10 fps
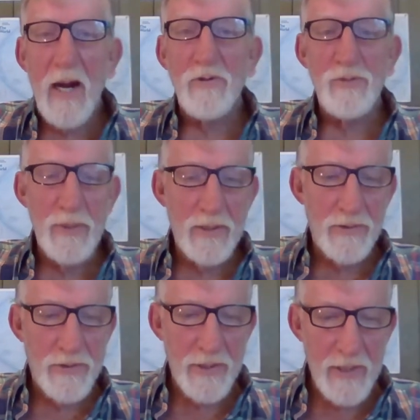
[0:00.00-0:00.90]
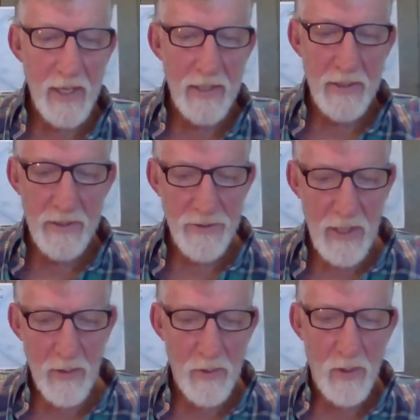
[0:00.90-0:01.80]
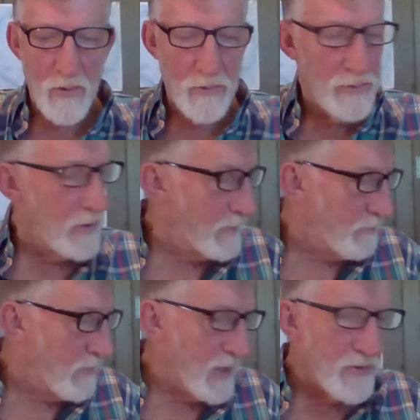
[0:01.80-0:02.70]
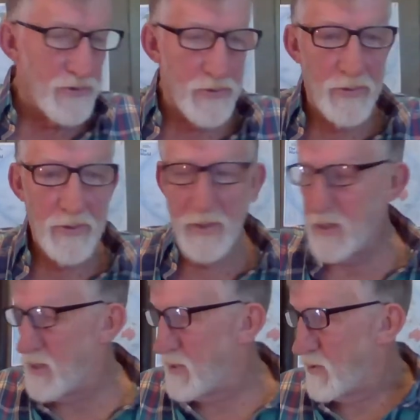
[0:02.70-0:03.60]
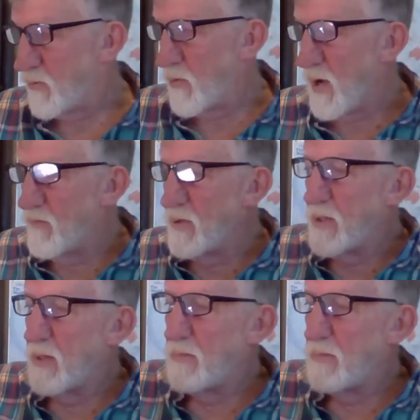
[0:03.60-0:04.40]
Our speaker today is our own minister, the Reverend